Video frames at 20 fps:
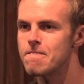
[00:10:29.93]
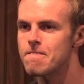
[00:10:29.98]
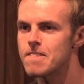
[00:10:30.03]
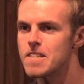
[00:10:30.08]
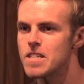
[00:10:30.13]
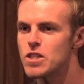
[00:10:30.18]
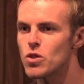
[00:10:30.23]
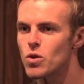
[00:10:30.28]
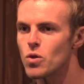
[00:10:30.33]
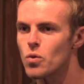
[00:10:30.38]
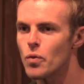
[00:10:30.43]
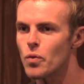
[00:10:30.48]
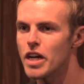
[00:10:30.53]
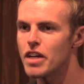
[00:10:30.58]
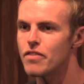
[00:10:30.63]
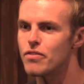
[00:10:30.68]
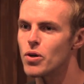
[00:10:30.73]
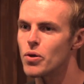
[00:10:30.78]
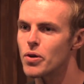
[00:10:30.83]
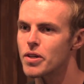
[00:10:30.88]
Its own way
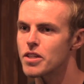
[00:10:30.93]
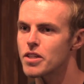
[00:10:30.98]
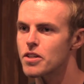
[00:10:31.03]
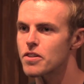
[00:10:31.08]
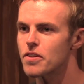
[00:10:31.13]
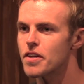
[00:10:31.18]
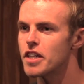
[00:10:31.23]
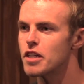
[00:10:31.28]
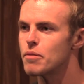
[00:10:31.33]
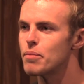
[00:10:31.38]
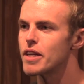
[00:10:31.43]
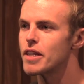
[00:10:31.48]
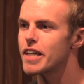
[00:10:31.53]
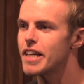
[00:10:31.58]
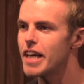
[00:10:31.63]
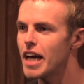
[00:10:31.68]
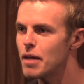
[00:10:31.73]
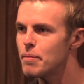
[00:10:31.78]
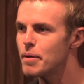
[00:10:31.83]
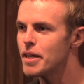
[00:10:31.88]
of knowing the Creator, but it
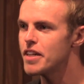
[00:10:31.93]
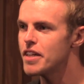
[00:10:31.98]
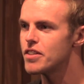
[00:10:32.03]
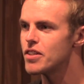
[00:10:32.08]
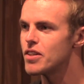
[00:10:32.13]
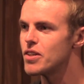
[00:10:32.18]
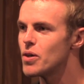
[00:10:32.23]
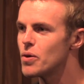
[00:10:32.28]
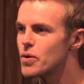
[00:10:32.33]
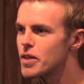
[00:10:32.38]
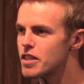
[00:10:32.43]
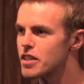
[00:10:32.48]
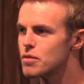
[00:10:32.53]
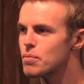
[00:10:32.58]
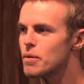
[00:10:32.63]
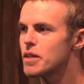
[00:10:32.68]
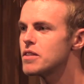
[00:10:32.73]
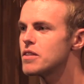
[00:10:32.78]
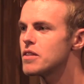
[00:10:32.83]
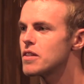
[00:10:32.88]
came here to know and
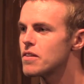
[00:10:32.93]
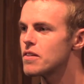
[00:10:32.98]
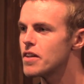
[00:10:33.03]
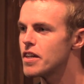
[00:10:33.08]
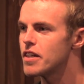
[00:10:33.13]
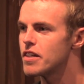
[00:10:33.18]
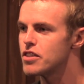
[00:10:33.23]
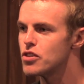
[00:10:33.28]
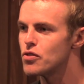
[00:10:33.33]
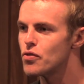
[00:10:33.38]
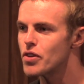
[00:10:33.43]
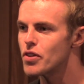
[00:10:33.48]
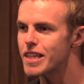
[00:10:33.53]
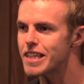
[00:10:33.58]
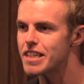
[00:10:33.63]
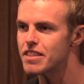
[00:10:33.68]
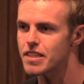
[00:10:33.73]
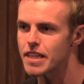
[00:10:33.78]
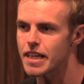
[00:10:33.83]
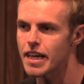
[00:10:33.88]
express the Creator as freely
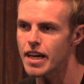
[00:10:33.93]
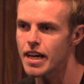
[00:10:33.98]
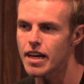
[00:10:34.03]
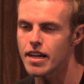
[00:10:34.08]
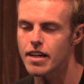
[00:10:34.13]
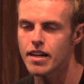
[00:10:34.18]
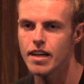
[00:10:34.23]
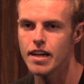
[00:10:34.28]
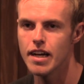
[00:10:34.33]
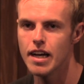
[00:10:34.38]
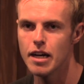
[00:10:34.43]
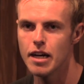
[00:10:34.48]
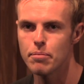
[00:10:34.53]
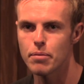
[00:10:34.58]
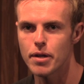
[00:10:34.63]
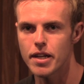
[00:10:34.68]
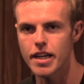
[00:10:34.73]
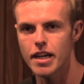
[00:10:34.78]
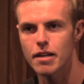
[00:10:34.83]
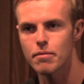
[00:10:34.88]
as it can. But
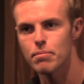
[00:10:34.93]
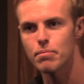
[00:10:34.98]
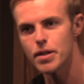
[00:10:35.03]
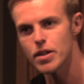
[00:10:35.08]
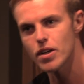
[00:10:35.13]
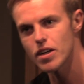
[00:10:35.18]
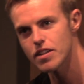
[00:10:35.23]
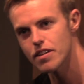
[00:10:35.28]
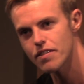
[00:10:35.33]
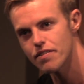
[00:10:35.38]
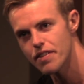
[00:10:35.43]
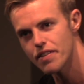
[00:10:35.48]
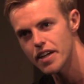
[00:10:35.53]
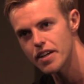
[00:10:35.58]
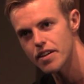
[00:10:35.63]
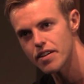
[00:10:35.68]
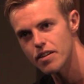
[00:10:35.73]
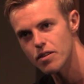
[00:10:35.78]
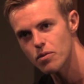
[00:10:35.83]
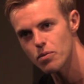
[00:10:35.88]
again, beyond the
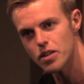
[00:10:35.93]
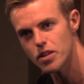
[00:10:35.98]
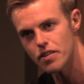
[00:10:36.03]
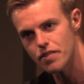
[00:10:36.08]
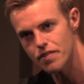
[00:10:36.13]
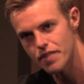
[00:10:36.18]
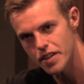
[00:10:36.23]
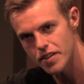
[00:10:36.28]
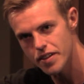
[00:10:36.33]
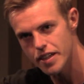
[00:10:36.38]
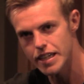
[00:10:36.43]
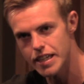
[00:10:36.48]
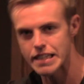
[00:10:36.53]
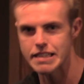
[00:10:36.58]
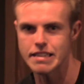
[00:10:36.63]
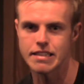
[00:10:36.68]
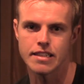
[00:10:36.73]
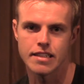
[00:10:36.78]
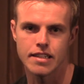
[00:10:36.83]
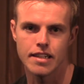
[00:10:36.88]
veil, when the veil
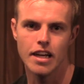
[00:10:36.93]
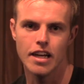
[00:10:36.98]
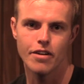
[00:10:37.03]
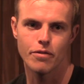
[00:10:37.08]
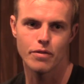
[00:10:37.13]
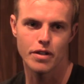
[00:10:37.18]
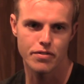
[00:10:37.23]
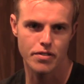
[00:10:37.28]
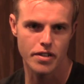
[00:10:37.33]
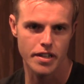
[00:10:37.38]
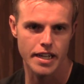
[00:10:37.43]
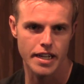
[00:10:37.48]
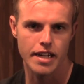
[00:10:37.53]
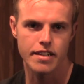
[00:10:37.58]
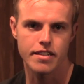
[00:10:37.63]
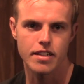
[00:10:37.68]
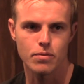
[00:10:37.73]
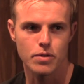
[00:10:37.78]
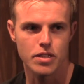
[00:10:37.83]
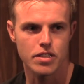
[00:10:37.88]
kicks in, we forget
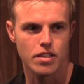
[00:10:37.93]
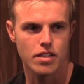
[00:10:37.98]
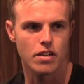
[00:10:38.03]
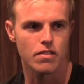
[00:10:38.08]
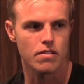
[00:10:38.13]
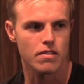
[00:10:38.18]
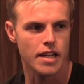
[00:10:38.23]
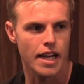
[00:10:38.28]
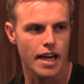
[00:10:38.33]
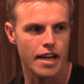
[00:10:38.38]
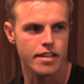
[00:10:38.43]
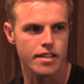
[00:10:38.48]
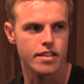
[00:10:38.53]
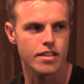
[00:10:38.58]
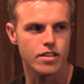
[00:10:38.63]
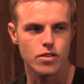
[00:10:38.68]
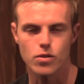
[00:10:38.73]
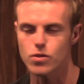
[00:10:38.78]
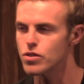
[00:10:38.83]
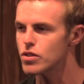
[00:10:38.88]
and we start reacting
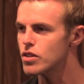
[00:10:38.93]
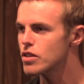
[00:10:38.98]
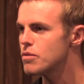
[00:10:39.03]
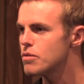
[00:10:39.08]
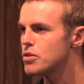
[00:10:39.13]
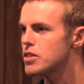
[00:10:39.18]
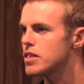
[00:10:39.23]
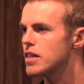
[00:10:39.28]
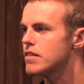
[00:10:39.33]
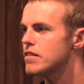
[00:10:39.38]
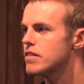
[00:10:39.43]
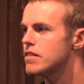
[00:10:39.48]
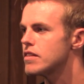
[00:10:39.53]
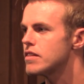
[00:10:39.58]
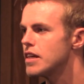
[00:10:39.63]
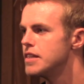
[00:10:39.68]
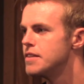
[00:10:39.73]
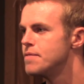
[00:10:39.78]
to circumstances.